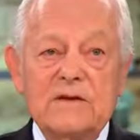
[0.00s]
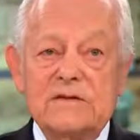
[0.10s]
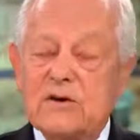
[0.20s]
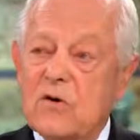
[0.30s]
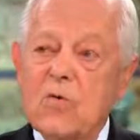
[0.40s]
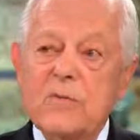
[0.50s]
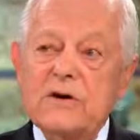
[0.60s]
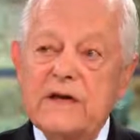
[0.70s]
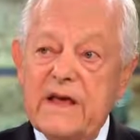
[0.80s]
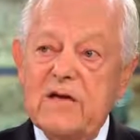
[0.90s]
is an
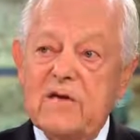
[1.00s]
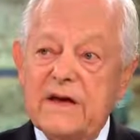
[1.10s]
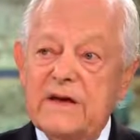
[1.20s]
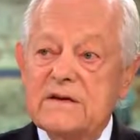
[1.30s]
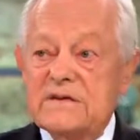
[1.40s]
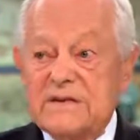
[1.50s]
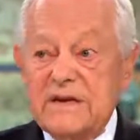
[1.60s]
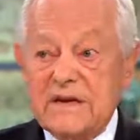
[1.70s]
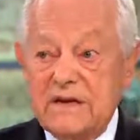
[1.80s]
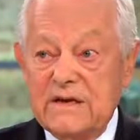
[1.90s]
open carry
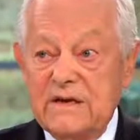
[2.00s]
city.